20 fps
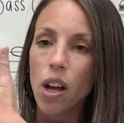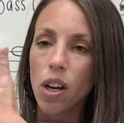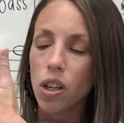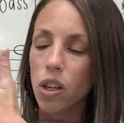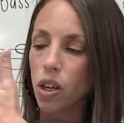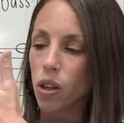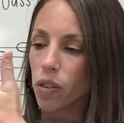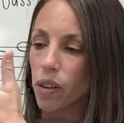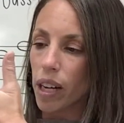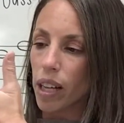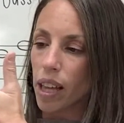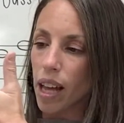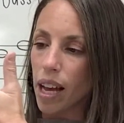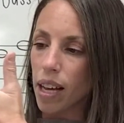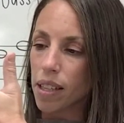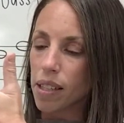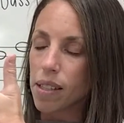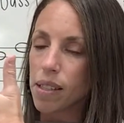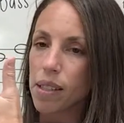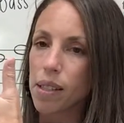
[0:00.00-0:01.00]

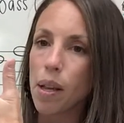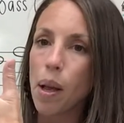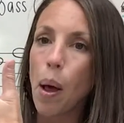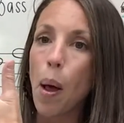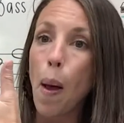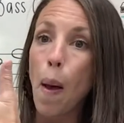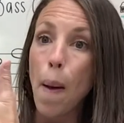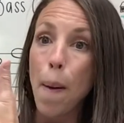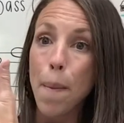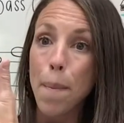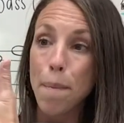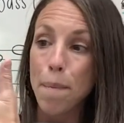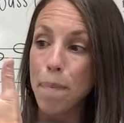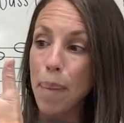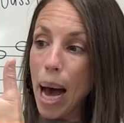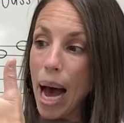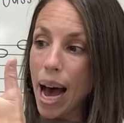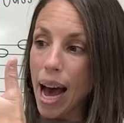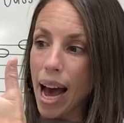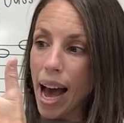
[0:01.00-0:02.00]
Gorillas,
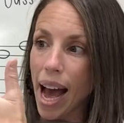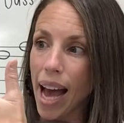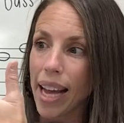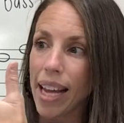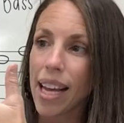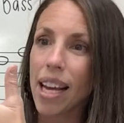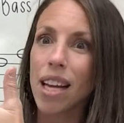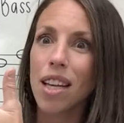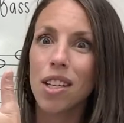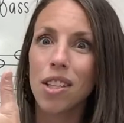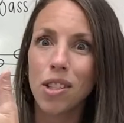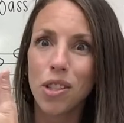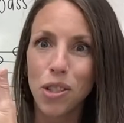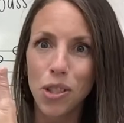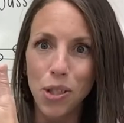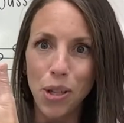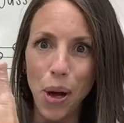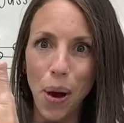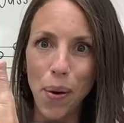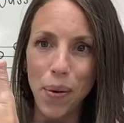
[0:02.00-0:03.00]
buy,
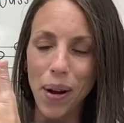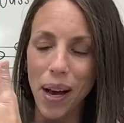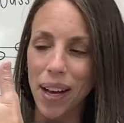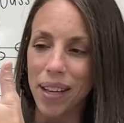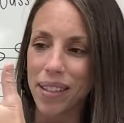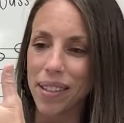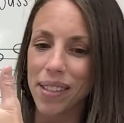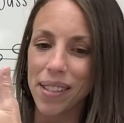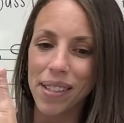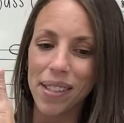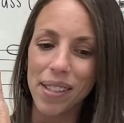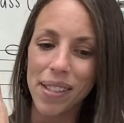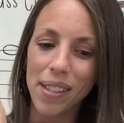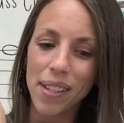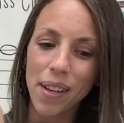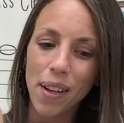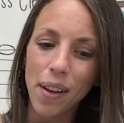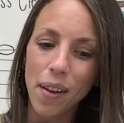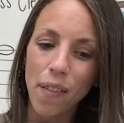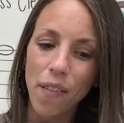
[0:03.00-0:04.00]
donuts,
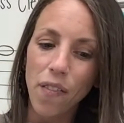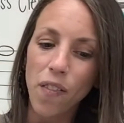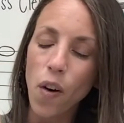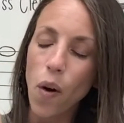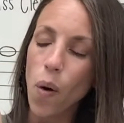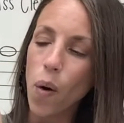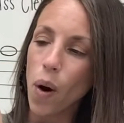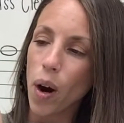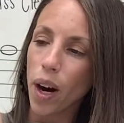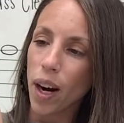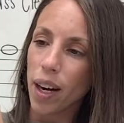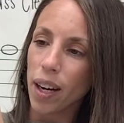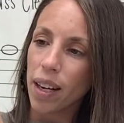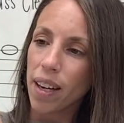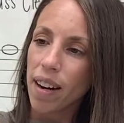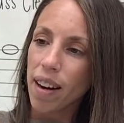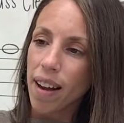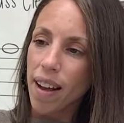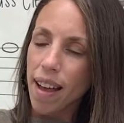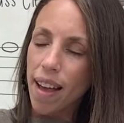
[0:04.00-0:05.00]

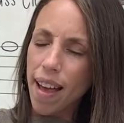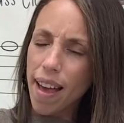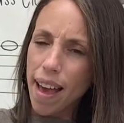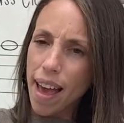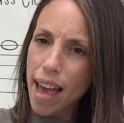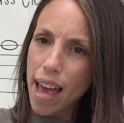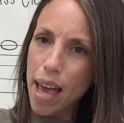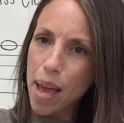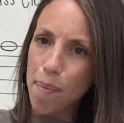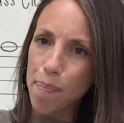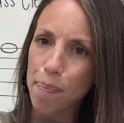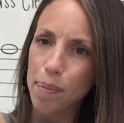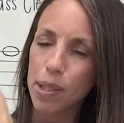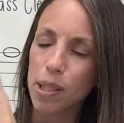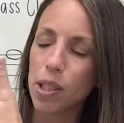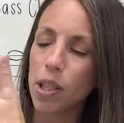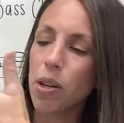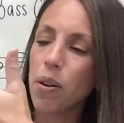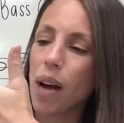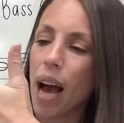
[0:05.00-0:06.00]
four,
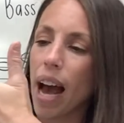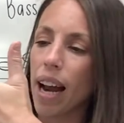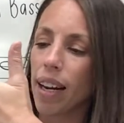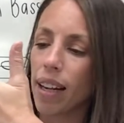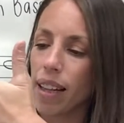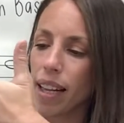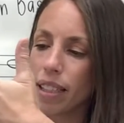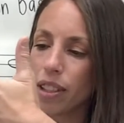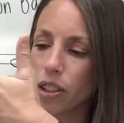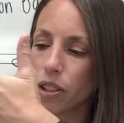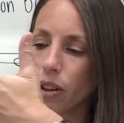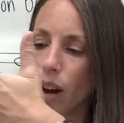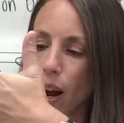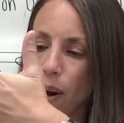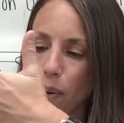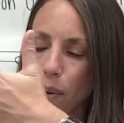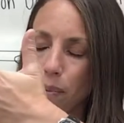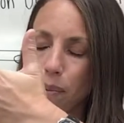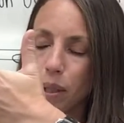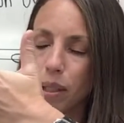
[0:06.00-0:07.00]
apes. You got it. Let's try
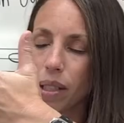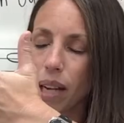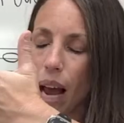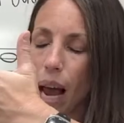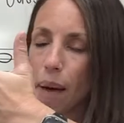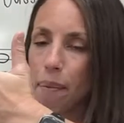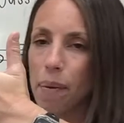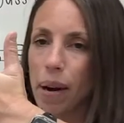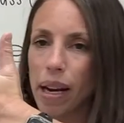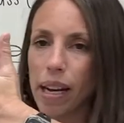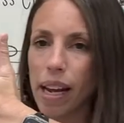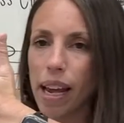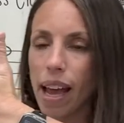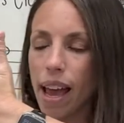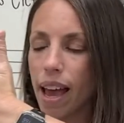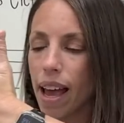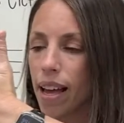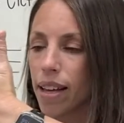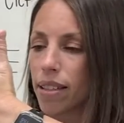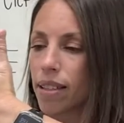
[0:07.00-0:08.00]
it one more time. Ready?
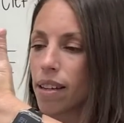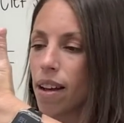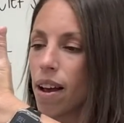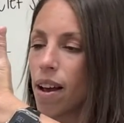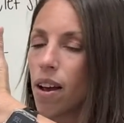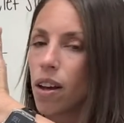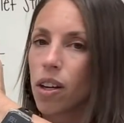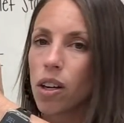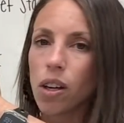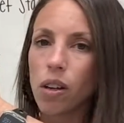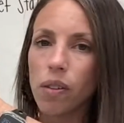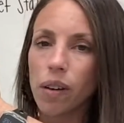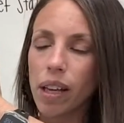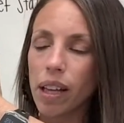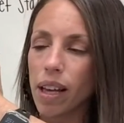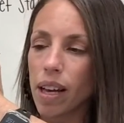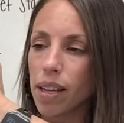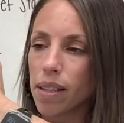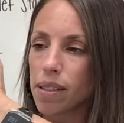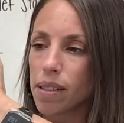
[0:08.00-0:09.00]
And
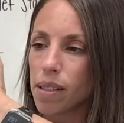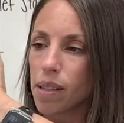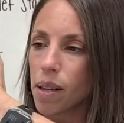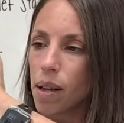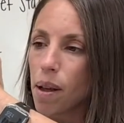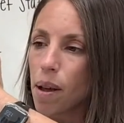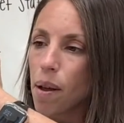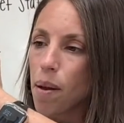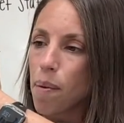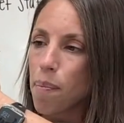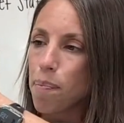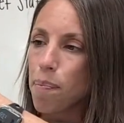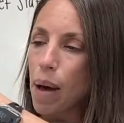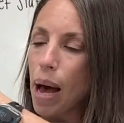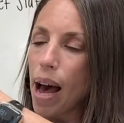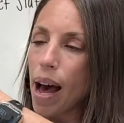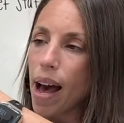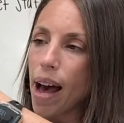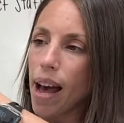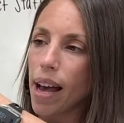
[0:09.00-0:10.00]
gorillas,
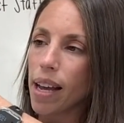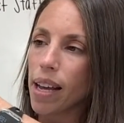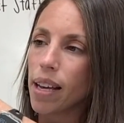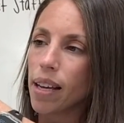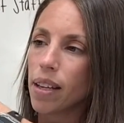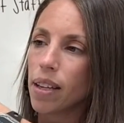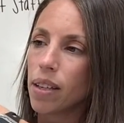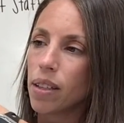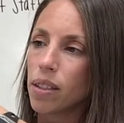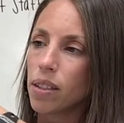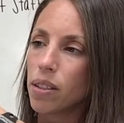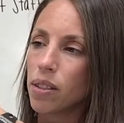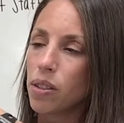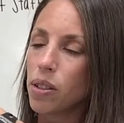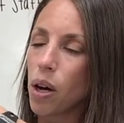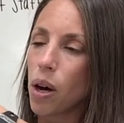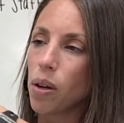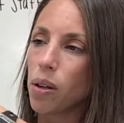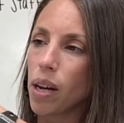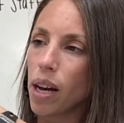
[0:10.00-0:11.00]
buy,
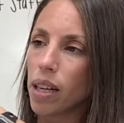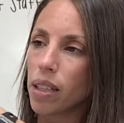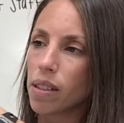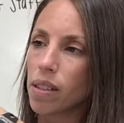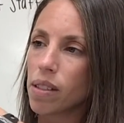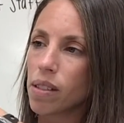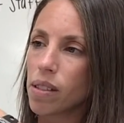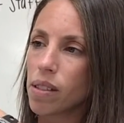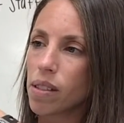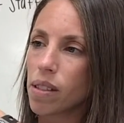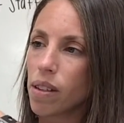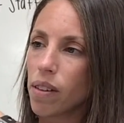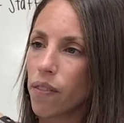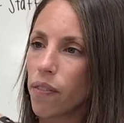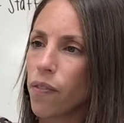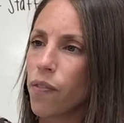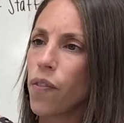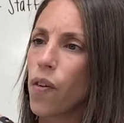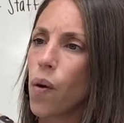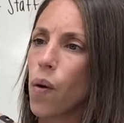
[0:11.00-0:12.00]
donuts,
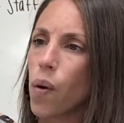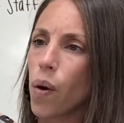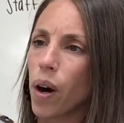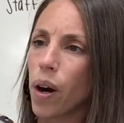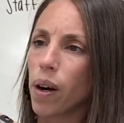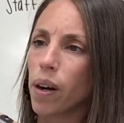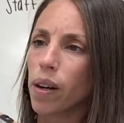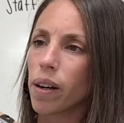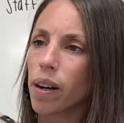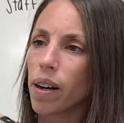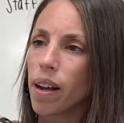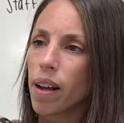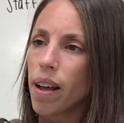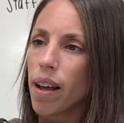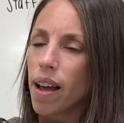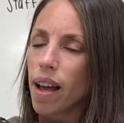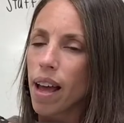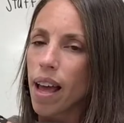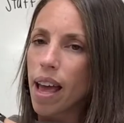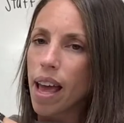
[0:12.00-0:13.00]
four,
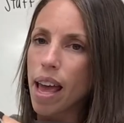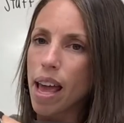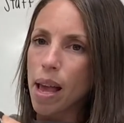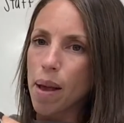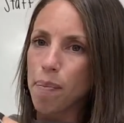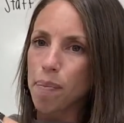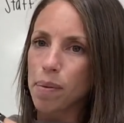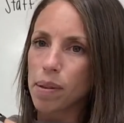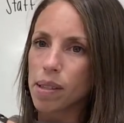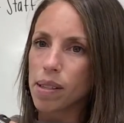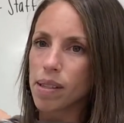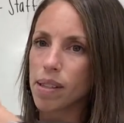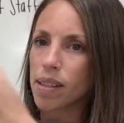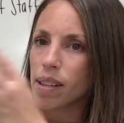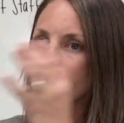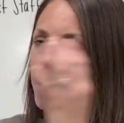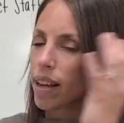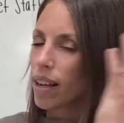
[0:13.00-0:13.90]
apes.